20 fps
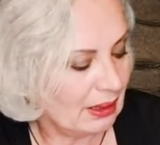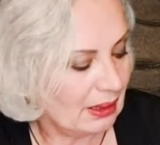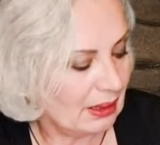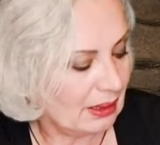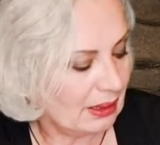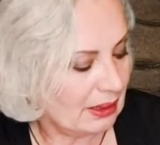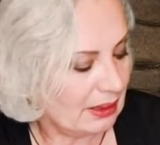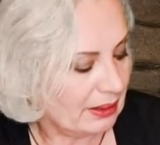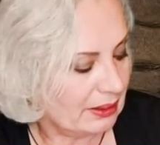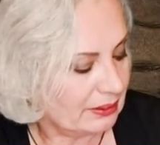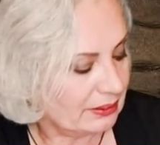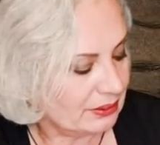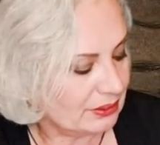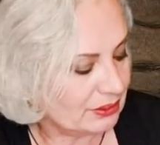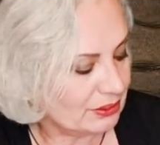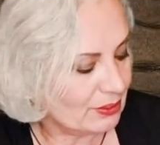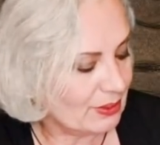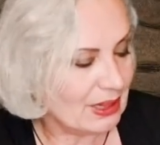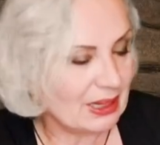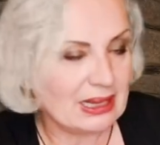Uh,
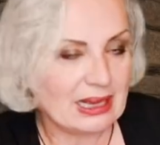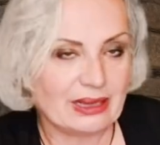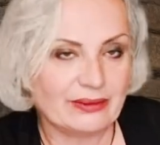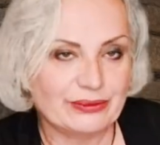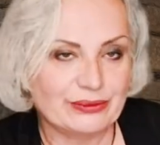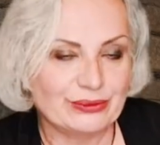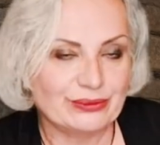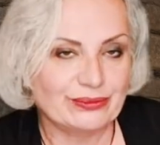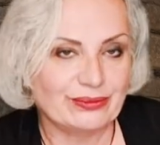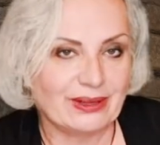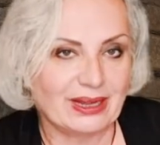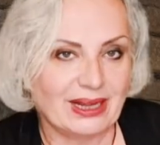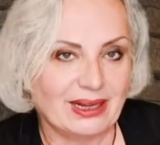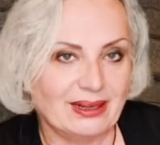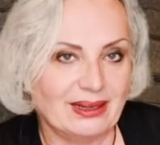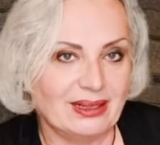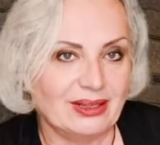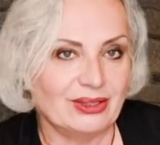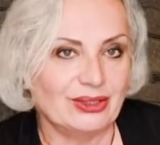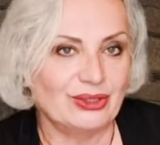so one have to
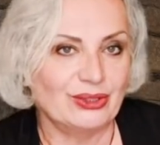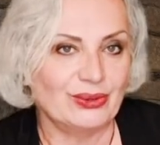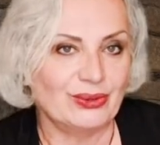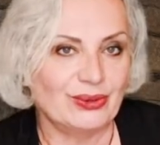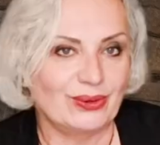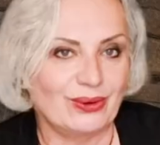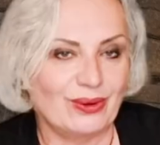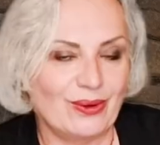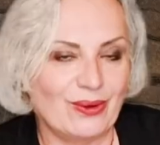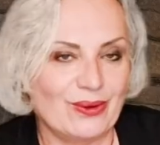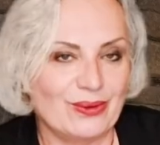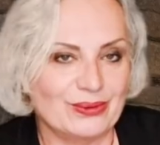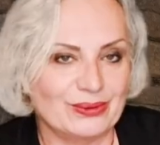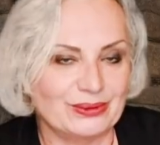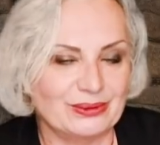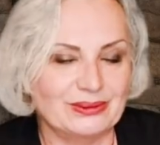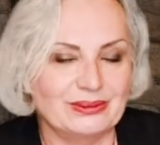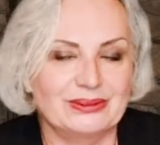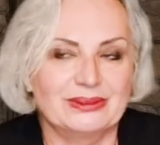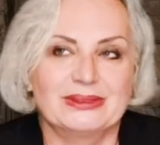find your
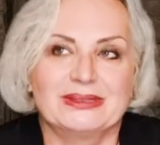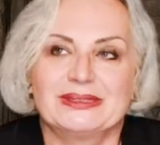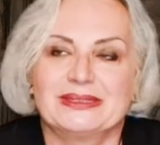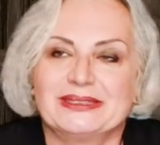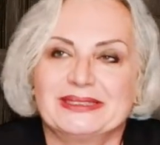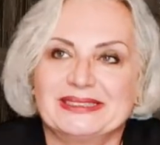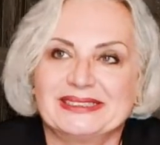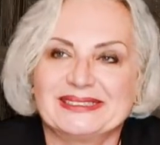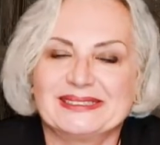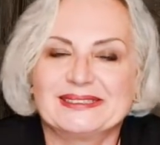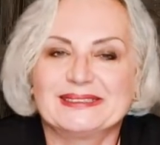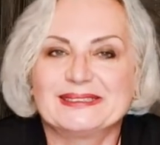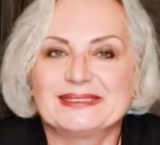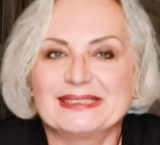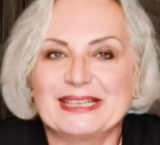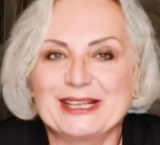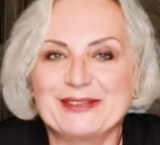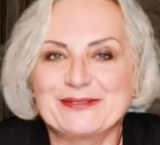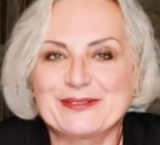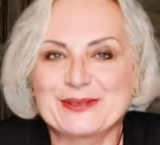own
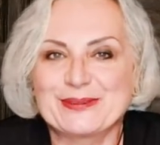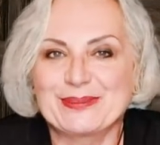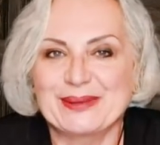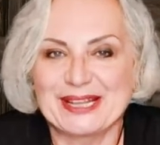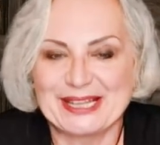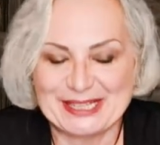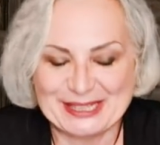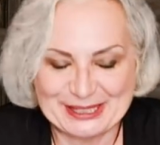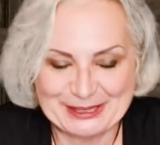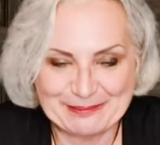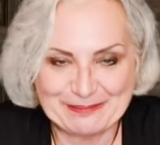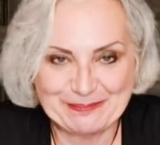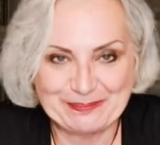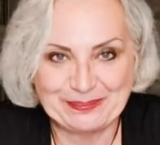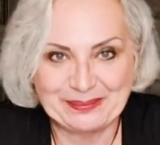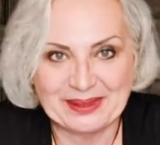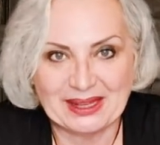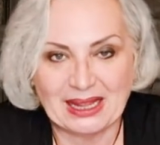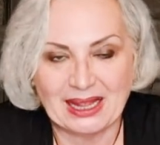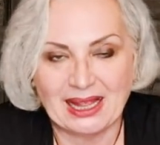safe space.
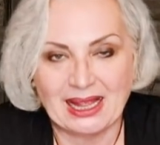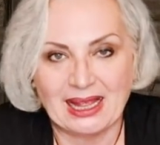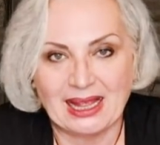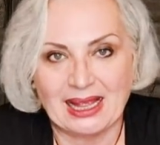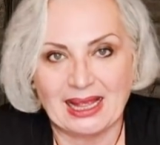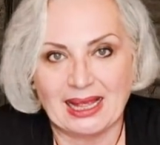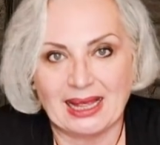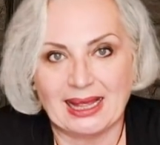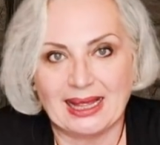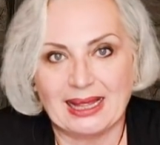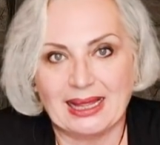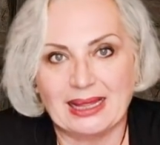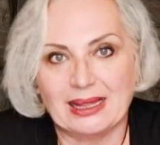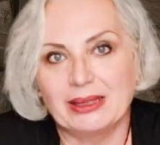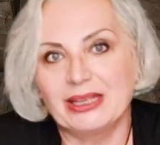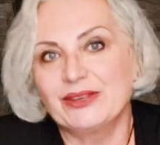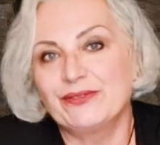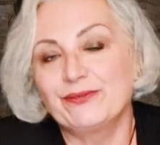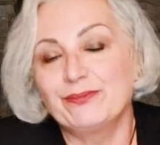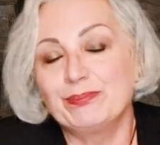Uh,
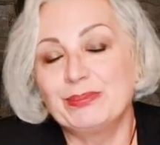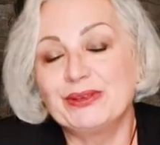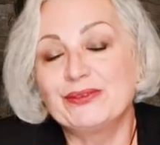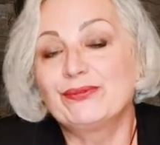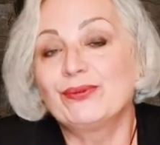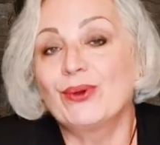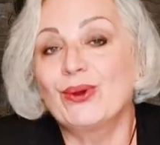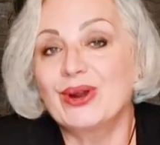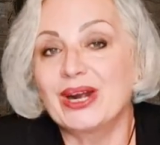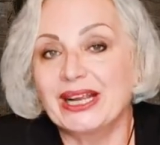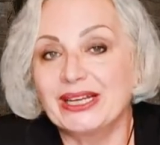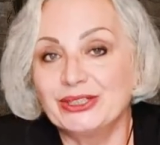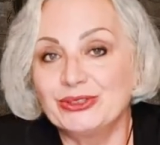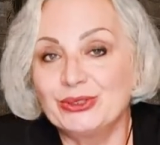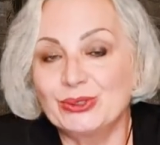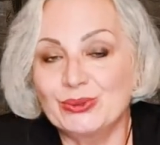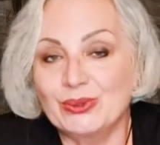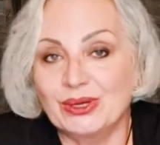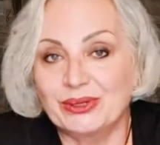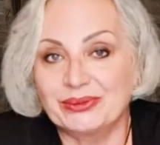if before I
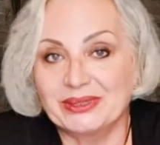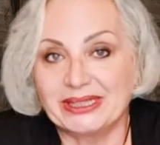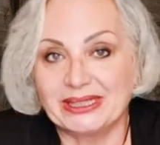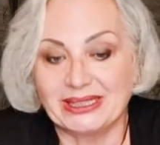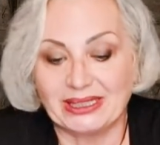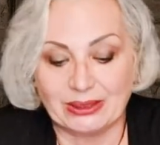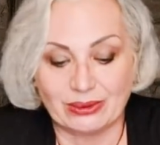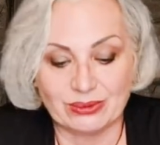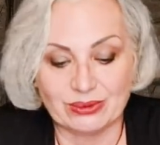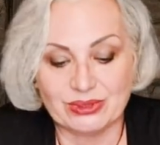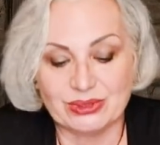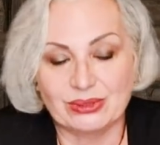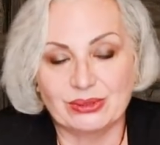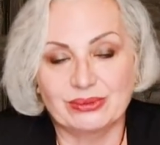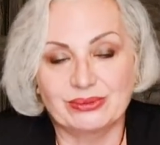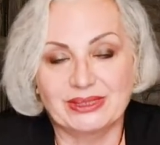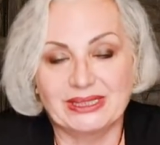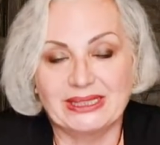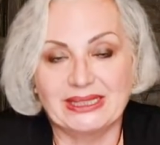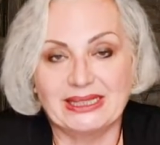do a reading, also a
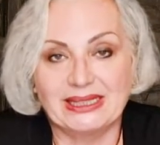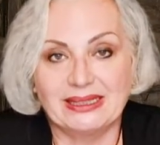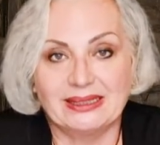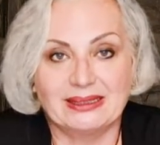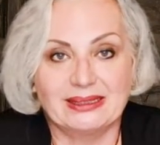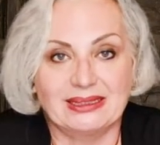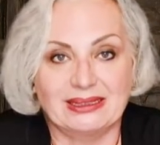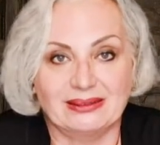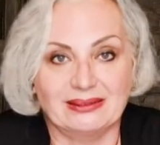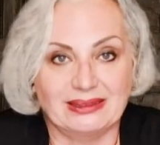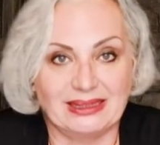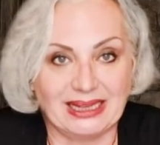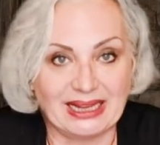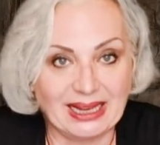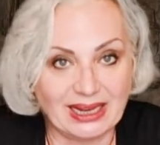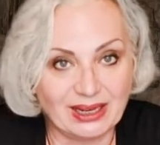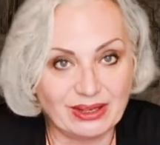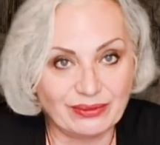reading here